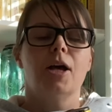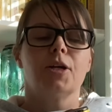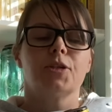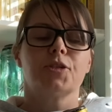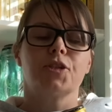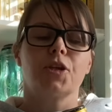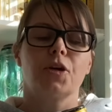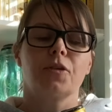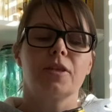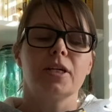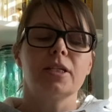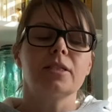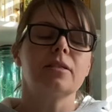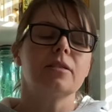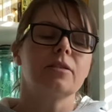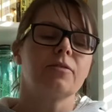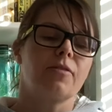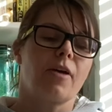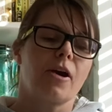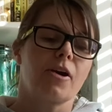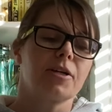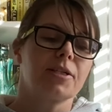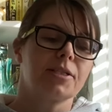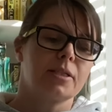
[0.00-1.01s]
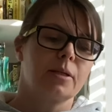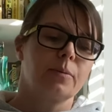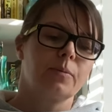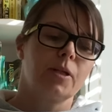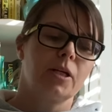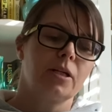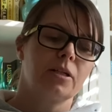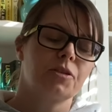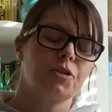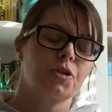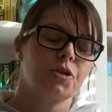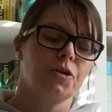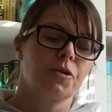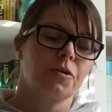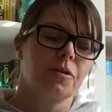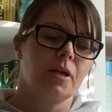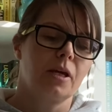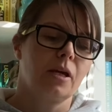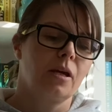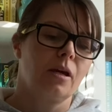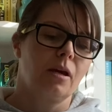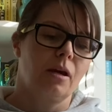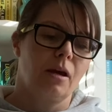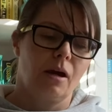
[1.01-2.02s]
So this is very similar to
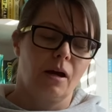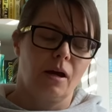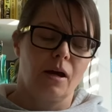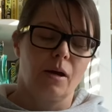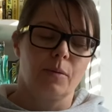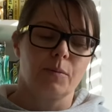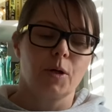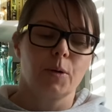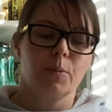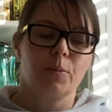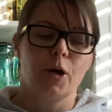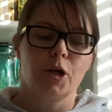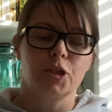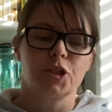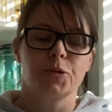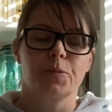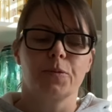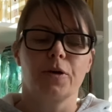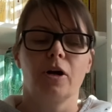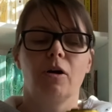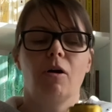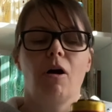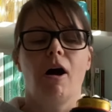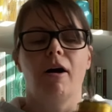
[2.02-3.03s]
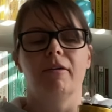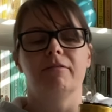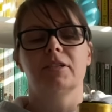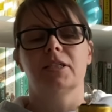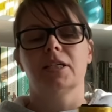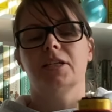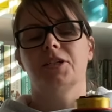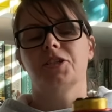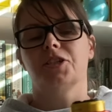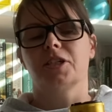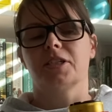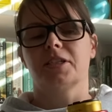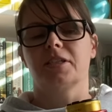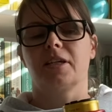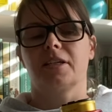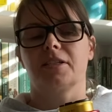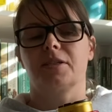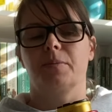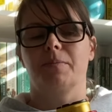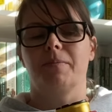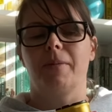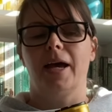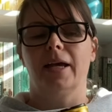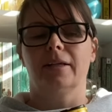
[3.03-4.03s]
the um, Composer Pro, obviously it just
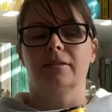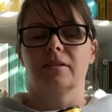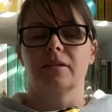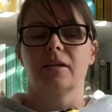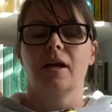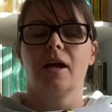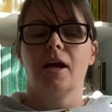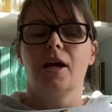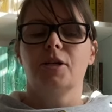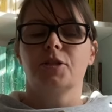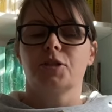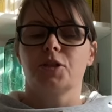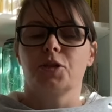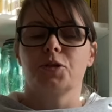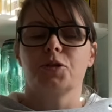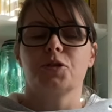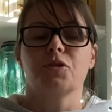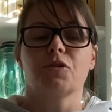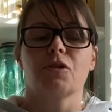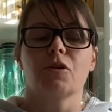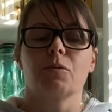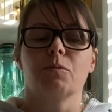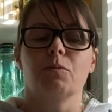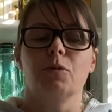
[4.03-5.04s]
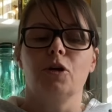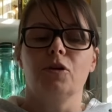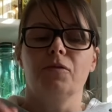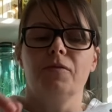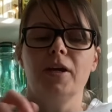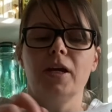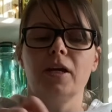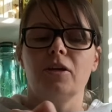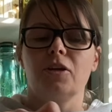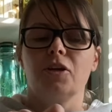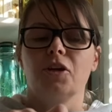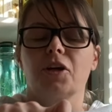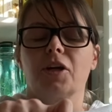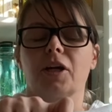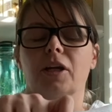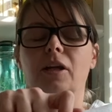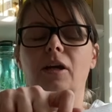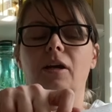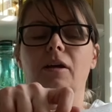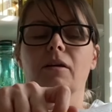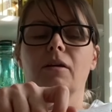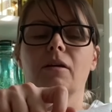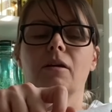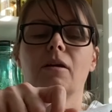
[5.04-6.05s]
doesn't bend. So to remove it, you're
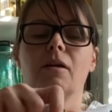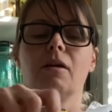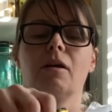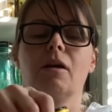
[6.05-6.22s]
gonna